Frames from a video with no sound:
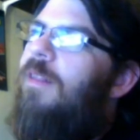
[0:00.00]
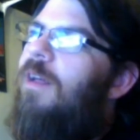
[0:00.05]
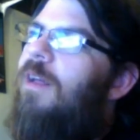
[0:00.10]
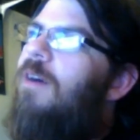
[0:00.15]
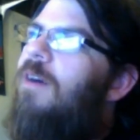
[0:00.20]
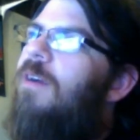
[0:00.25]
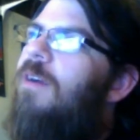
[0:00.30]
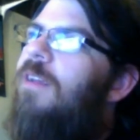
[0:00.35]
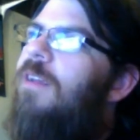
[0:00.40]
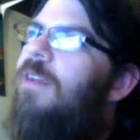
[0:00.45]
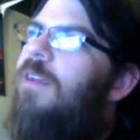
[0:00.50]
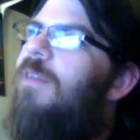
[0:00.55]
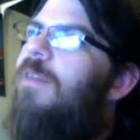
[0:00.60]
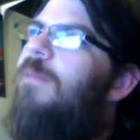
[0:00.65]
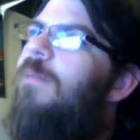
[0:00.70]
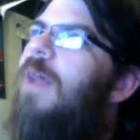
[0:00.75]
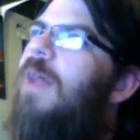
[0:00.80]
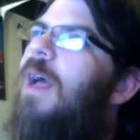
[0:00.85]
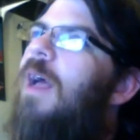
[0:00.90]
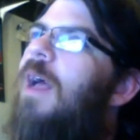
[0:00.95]
No, because
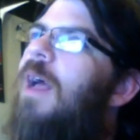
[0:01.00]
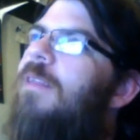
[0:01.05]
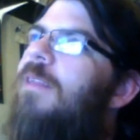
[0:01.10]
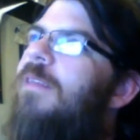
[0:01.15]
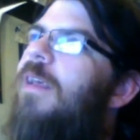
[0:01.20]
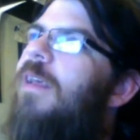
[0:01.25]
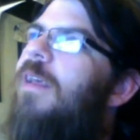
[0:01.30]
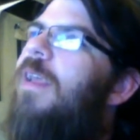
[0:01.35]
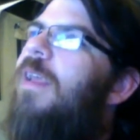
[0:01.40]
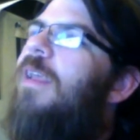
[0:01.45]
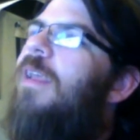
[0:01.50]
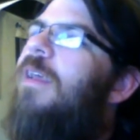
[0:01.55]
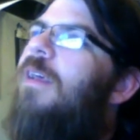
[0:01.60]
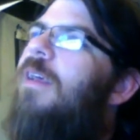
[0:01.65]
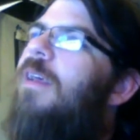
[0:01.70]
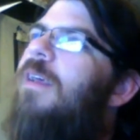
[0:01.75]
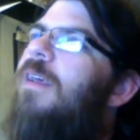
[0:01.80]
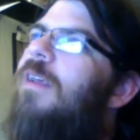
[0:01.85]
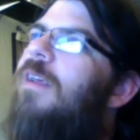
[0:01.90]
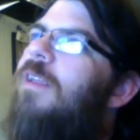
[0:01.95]
sometimes it's like
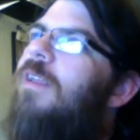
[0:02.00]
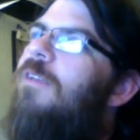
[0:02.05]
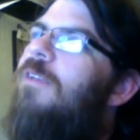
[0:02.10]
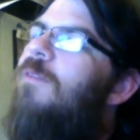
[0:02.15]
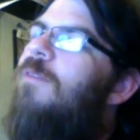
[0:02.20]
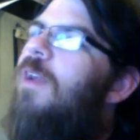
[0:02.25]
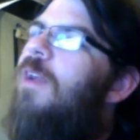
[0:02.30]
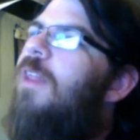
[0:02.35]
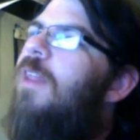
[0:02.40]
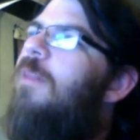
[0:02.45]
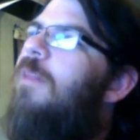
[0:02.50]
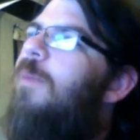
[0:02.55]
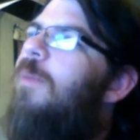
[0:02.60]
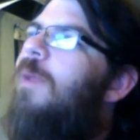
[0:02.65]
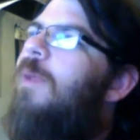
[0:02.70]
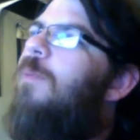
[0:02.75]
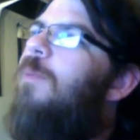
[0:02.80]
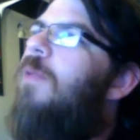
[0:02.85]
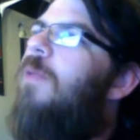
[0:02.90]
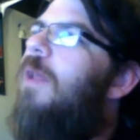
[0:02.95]
you run into
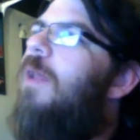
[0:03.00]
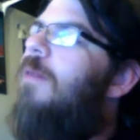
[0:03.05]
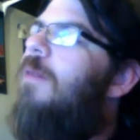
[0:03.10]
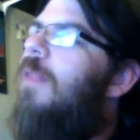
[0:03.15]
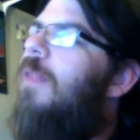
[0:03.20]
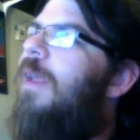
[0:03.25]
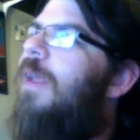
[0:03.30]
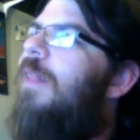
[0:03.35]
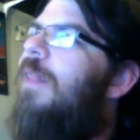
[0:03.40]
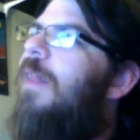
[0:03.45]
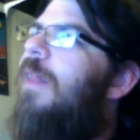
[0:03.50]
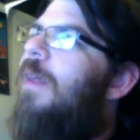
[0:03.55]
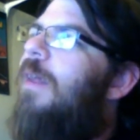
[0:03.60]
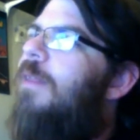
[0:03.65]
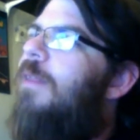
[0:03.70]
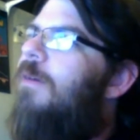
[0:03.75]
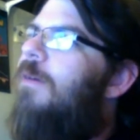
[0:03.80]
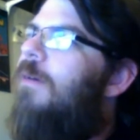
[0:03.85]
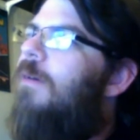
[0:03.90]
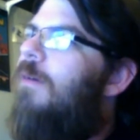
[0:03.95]
people that are like that.
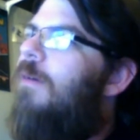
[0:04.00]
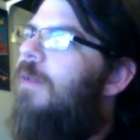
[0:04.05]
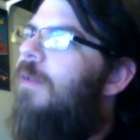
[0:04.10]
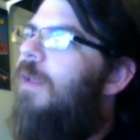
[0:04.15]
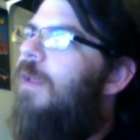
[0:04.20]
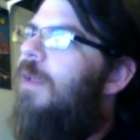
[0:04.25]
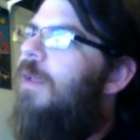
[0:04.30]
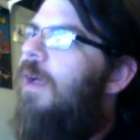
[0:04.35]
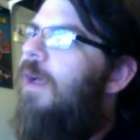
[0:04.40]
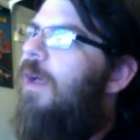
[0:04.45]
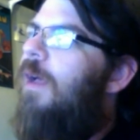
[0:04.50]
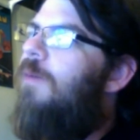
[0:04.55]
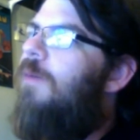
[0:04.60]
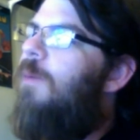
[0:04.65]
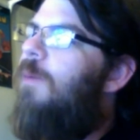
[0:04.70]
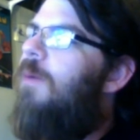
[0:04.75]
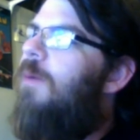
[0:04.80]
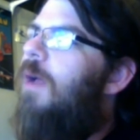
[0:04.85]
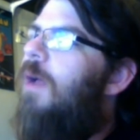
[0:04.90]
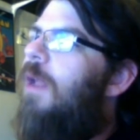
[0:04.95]

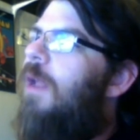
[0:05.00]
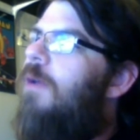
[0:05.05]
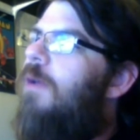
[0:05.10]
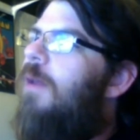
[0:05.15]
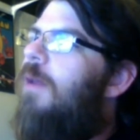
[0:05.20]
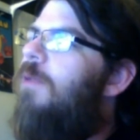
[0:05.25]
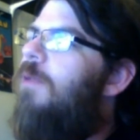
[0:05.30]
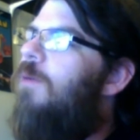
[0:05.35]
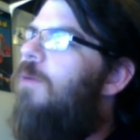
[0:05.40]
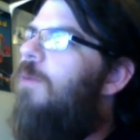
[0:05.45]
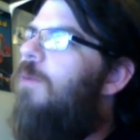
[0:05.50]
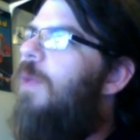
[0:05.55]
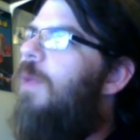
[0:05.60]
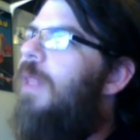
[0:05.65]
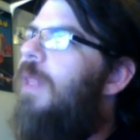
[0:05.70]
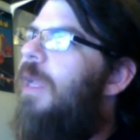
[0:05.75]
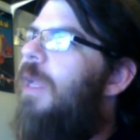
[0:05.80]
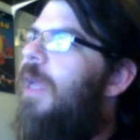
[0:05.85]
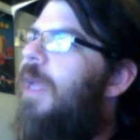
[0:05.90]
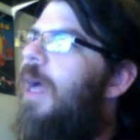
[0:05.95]
I know I told you about that
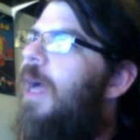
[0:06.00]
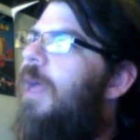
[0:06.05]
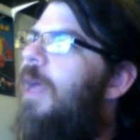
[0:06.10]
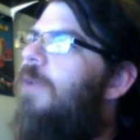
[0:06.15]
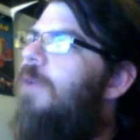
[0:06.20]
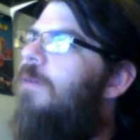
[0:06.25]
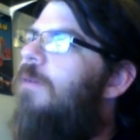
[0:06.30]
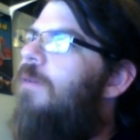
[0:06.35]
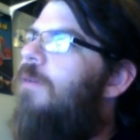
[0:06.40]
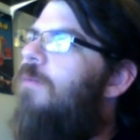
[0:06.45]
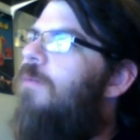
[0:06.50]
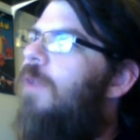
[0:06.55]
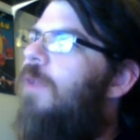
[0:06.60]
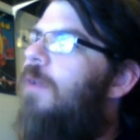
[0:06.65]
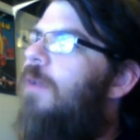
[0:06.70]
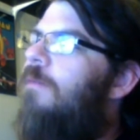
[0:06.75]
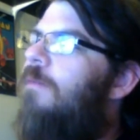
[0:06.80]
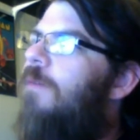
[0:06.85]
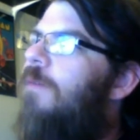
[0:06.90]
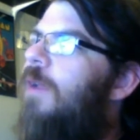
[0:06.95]
guy who's like the
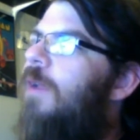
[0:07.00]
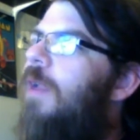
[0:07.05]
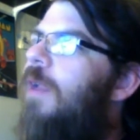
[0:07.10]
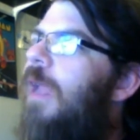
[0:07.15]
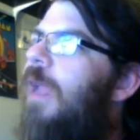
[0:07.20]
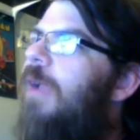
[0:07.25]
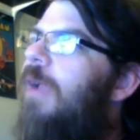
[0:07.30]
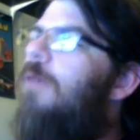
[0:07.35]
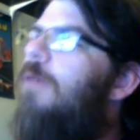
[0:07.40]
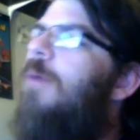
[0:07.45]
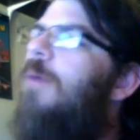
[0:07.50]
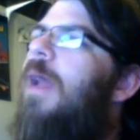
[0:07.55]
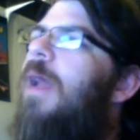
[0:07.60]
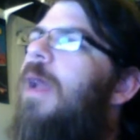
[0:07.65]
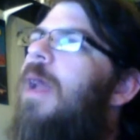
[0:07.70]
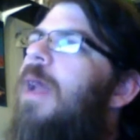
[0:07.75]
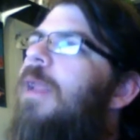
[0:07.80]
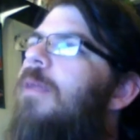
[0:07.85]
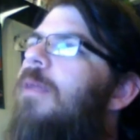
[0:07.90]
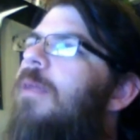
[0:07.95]
fucking heroin addict,
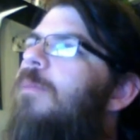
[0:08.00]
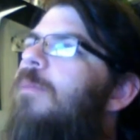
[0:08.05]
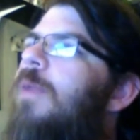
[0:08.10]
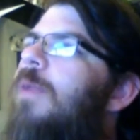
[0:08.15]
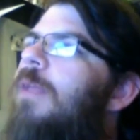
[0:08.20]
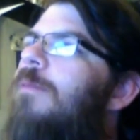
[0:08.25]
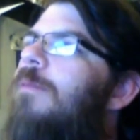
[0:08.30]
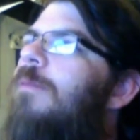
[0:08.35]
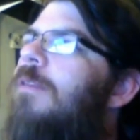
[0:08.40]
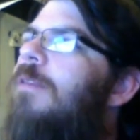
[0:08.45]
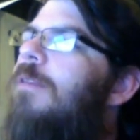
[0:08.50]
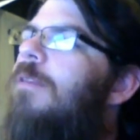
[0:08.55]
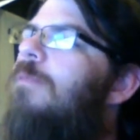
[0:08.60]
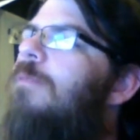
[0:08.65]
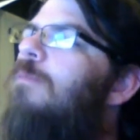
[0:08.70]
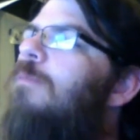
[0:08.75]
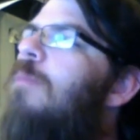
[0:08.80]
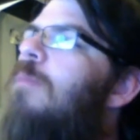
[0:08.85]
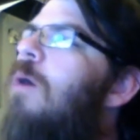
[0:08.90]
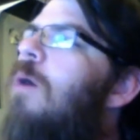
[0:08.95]
and he would
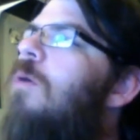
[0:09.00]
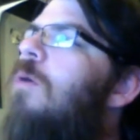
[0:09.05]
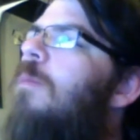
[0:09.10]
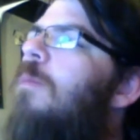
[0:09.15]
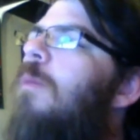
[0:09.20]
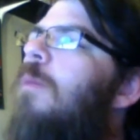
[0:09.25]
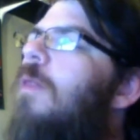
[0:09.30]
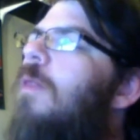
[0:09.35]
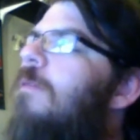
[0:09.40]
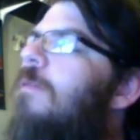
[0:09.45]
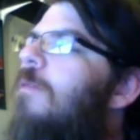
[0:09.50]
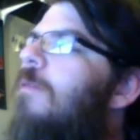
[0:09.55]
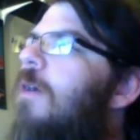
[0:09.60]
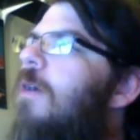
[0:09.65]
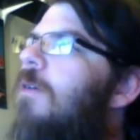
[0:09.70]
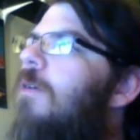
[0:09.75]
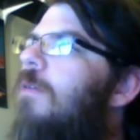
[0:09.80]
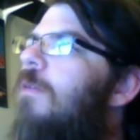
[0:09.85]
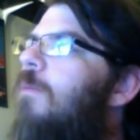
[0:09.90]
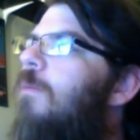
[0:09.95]
smoke motherfuckers at
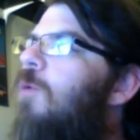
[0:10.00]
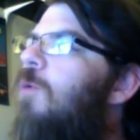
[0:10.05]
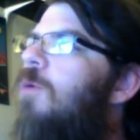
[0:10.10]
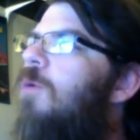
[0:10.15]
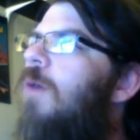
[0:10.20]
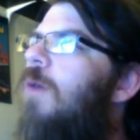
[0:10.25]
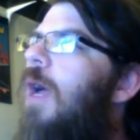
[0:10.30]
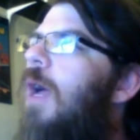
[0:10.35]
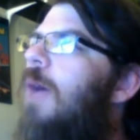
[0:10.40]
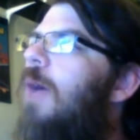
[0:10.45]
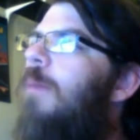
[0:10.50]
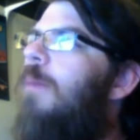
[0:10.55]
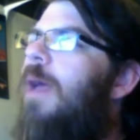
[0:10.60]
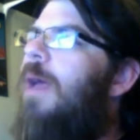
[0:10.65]
Mortal Kombat.